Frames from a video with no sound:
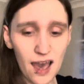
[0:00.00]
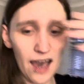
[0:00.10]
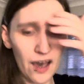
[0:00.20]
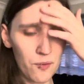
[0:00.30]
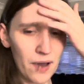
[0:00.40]

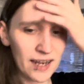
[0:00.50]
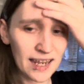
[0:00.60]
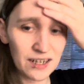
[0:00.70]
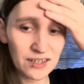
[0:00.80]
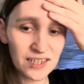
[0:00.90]
um, and
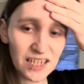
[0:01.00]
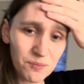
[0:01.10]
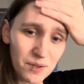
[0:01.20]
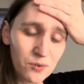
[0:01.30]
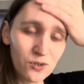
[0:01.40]
then cis
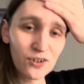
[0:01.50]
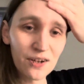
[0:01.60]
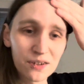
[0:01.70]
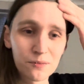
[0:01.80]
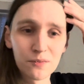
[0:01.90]
people
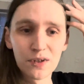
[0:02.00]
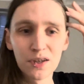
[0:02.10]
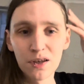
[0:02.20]
around them